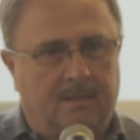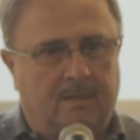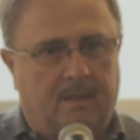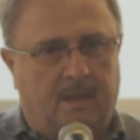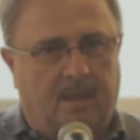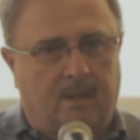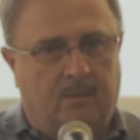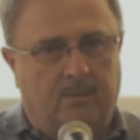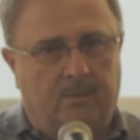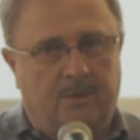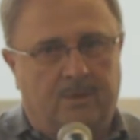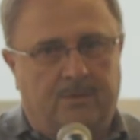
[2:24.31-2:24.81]

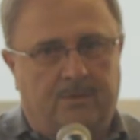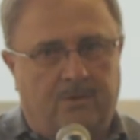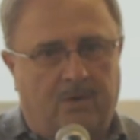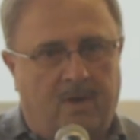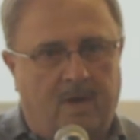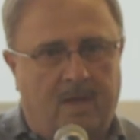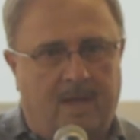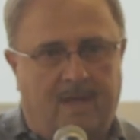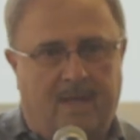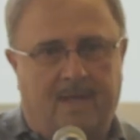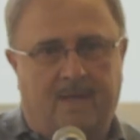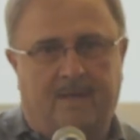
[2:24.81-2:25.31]
I would
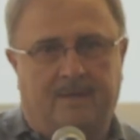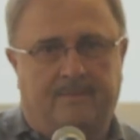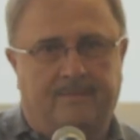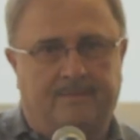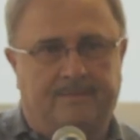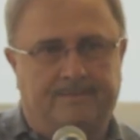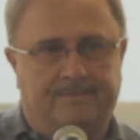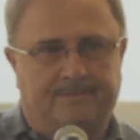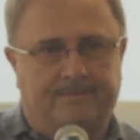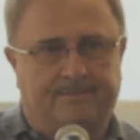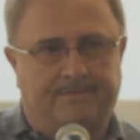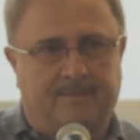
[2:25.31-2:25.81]
try it.
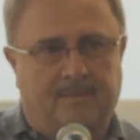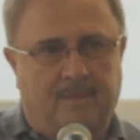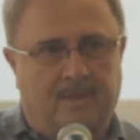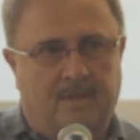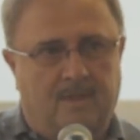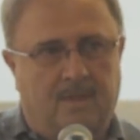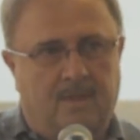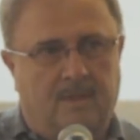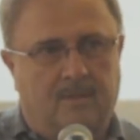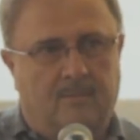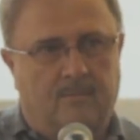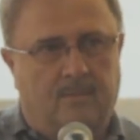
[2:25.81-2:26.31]

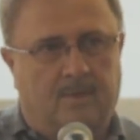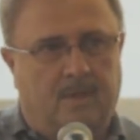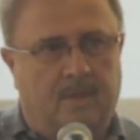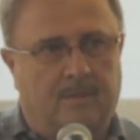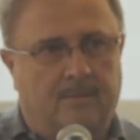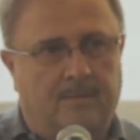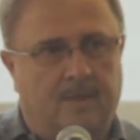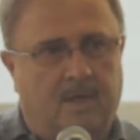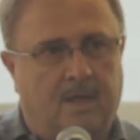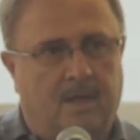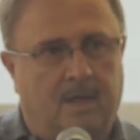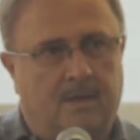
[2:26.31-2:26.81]
But
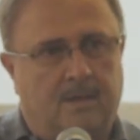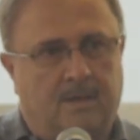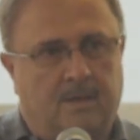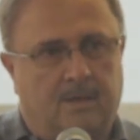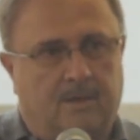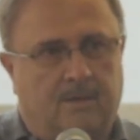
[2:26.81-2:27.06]
I'm not,